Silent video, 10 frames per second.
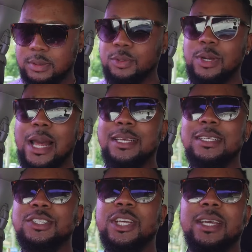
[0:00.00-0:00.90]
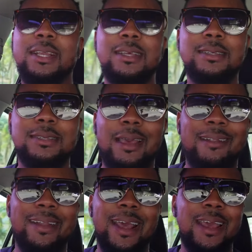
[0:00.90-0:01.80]
Ooh, at least the chicken looks
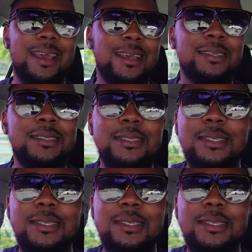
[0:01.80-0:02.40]
nice.